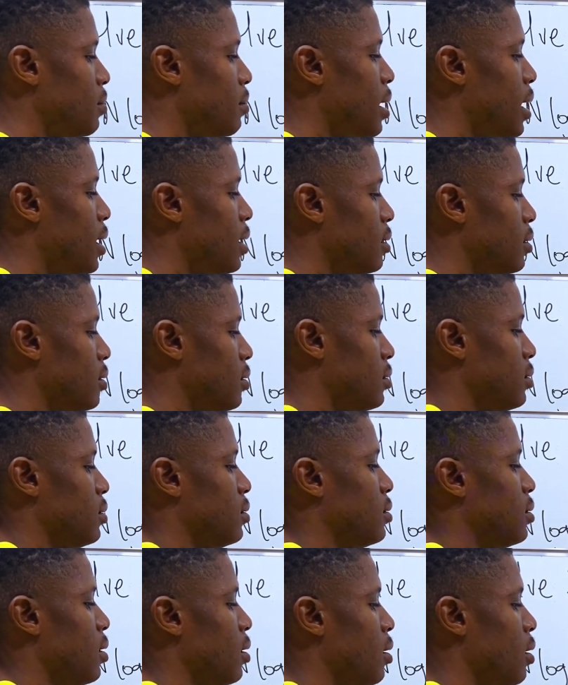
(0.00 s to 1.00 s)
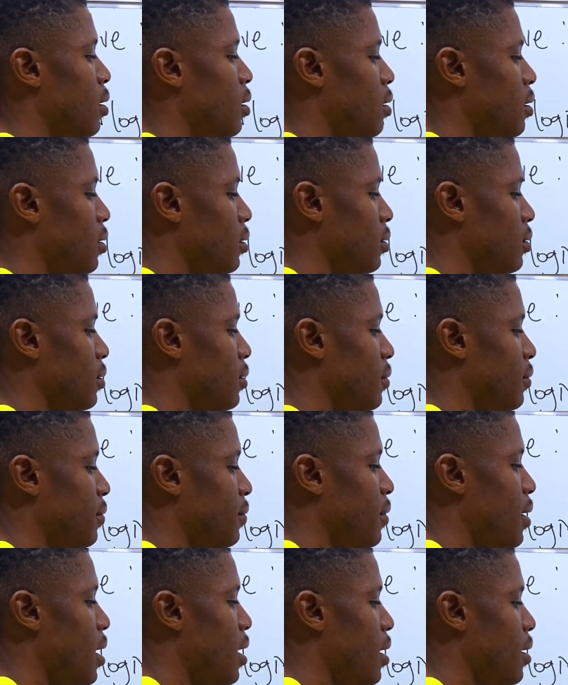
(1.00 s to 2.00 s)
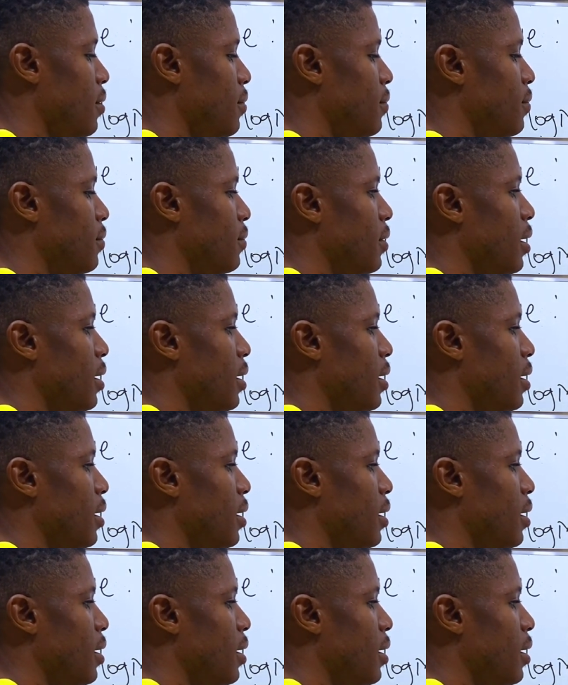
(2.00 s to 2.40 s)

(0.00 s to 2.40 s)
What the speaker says: minus log 5.